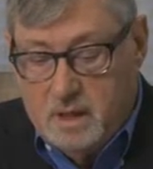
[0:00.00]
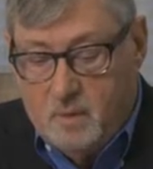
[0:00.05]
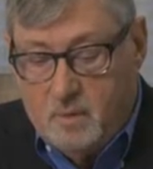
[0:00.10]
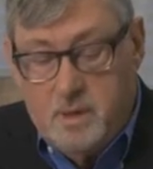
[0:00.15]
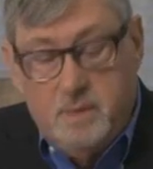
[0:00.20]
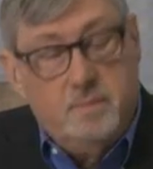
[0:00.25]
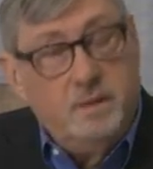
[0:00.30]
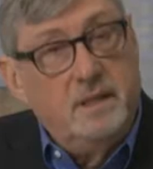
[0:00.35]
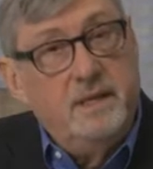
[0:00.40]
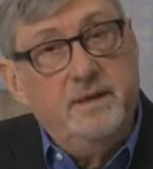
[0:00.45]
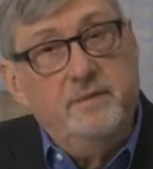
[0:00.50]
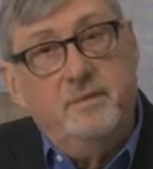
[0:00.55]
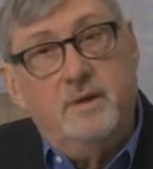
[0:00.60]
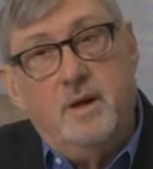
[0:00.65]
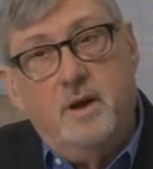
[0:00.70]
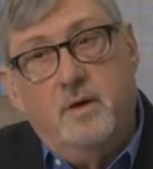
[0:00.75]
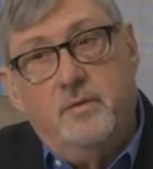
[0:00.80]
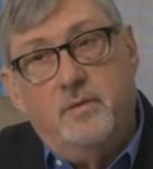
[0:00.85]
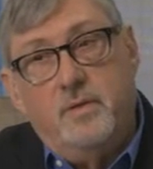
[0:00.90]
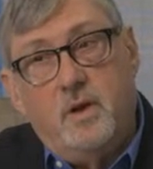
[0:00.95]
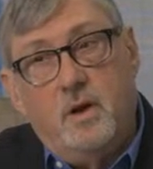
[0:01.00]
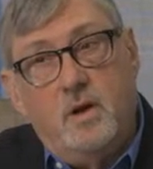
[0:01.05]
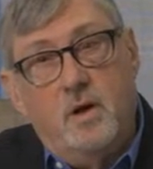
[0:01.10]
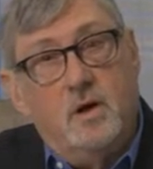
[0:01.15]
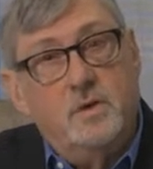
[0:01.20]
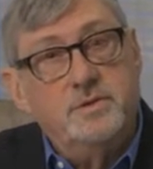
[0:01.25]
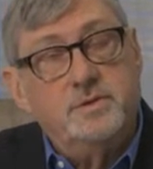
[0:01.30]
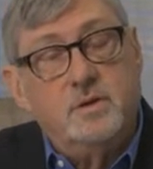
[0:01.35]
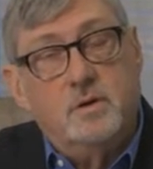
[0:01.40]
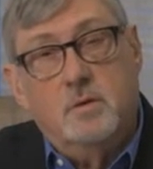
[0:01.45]
We believe that over the
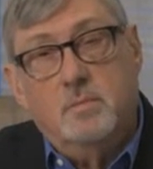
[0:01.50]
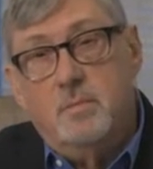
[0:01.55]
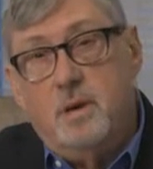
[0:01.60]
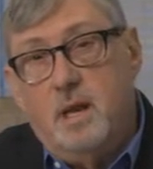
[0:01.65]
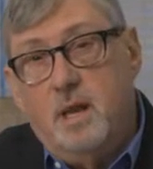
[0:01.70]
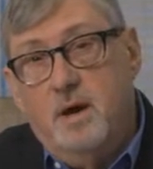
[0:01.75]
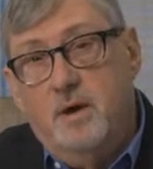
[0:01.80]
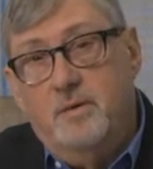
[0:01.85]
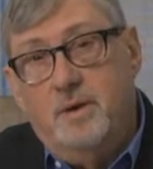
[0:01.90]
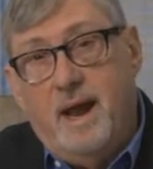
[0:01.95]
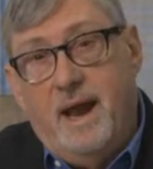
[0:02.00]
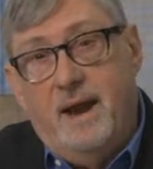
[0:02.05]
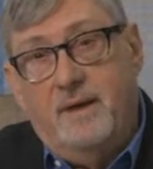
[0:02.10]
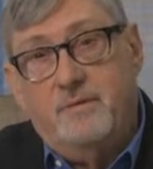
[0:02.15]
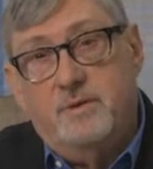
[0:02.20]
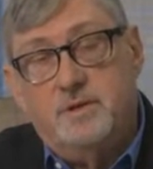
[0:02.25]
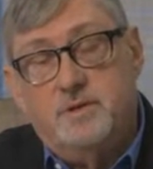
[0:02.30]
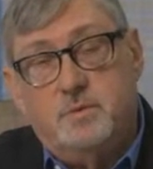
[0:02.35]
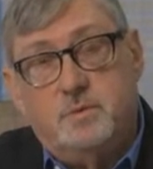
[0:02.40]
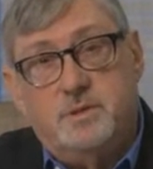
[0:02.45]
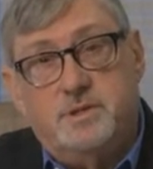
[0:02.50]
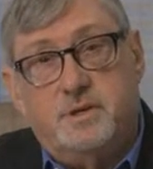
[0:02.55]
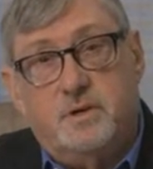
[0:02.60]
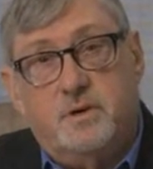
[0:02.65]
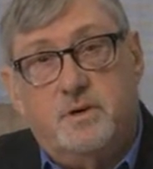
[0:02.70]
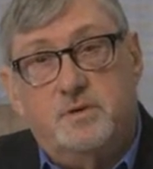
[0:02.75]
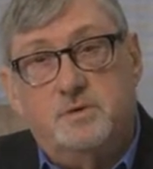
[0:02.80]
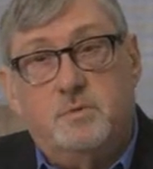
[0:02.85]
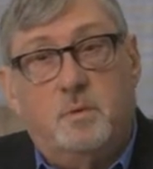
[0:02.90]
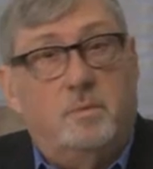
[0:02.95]
long term, below average
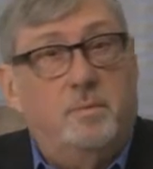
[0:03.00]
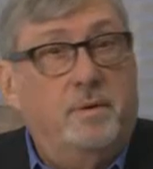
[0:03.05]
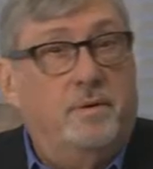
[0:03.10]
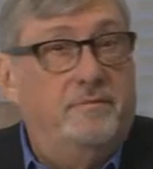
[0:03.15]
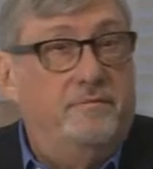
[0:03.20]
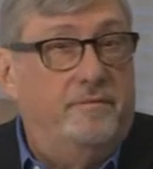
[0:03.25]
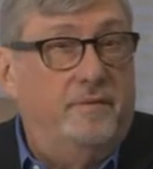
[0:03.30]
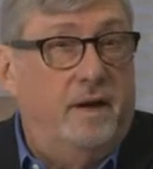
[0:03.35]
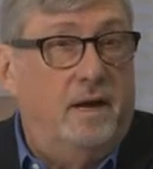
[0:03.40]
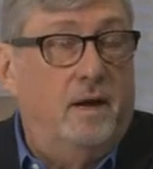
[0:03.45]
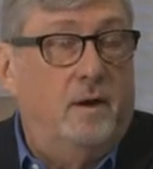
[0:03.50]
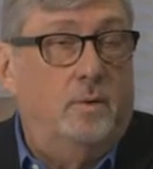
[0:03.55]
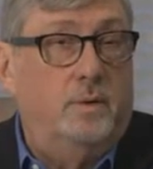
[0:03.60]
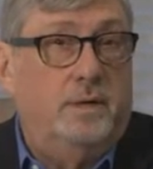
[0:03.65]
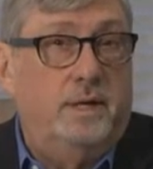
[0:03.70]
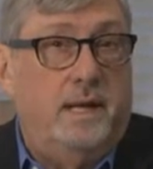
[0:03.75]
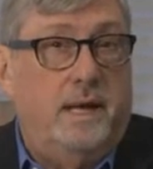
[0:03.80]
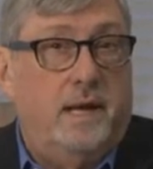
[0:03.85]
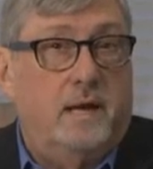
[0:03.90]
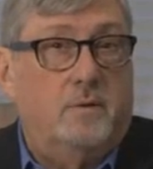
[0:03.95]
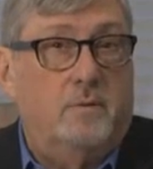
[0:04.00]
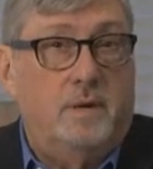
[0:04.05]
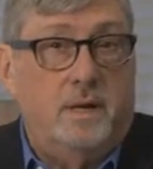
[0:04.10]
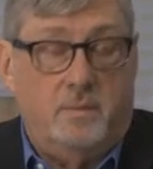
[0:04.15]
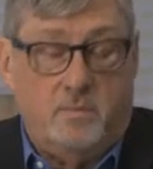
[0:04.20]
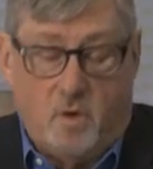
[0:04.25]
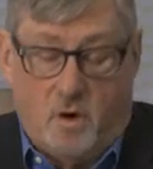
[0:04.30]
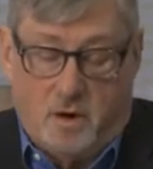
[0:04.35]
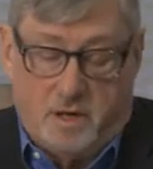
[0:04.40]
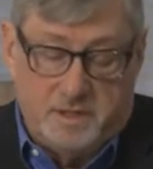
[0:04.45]
returns will prevail in the
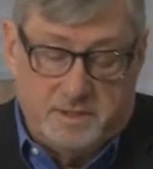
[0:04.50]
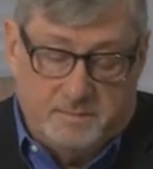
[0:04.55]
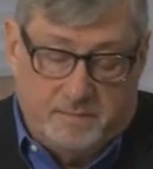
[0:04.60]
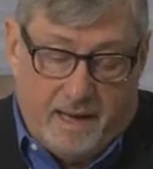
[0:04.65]
equity markets.